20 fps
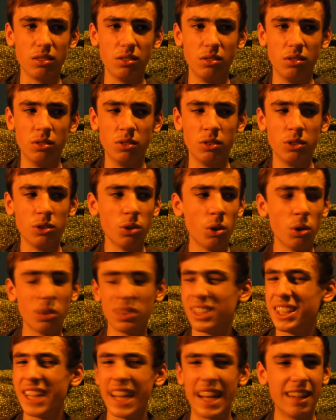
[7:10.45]

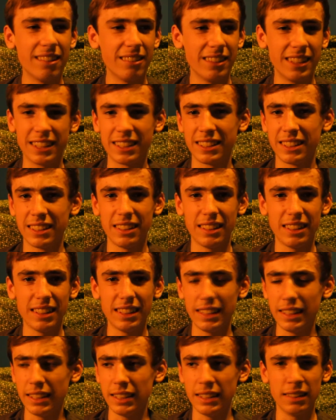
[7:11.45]
not daring
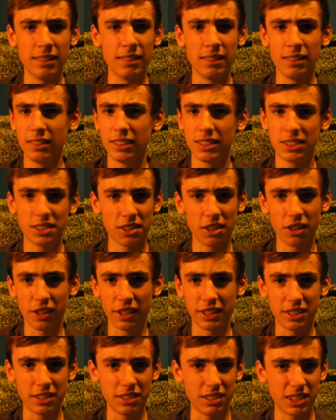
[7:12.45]
in the
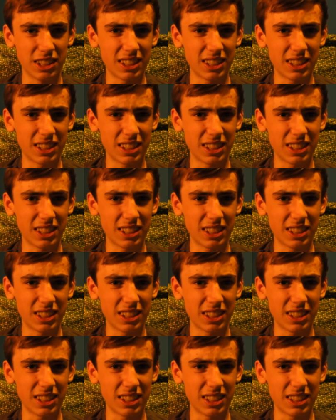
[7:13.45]
slightest.